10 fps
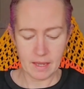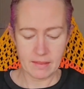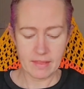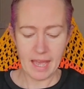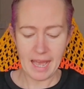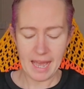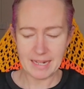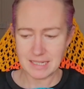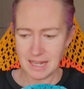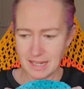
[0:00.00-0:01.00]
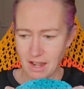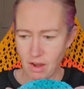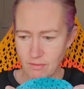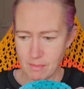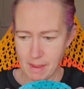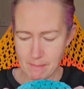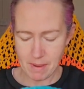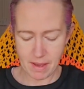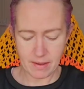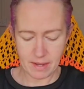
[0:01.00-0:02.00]
The hat, I can't
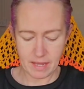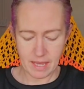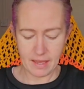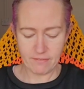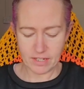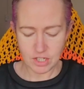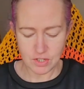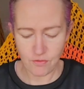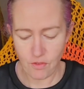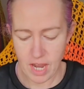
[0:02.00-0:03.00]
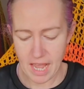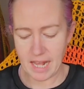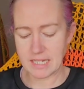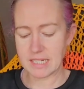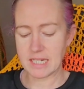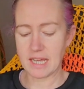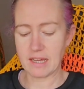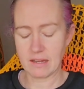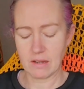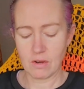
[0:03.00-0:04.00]
remember if I just freehanded
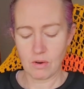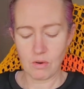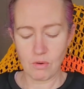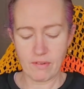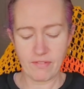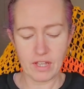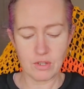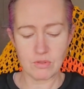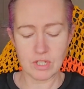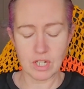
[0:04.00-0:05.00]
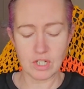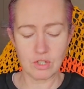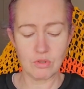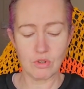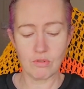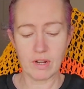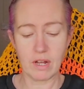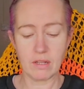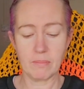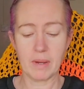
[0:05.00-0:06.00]
it or if I used a
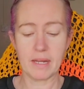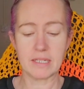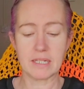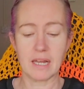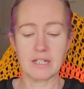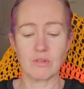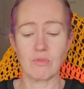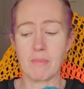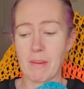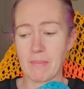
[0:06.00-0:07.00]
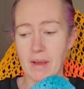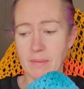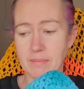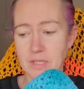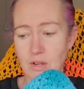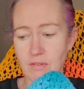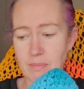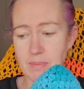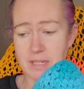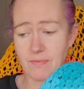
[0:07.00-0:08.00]
tutorial, but I don't remember. I'm
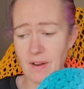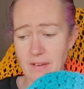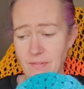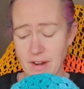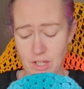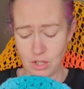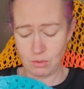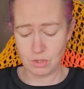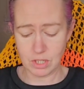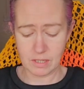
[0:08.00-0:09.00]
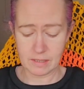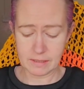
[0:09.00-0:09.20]
sorry, but it's very, very cute.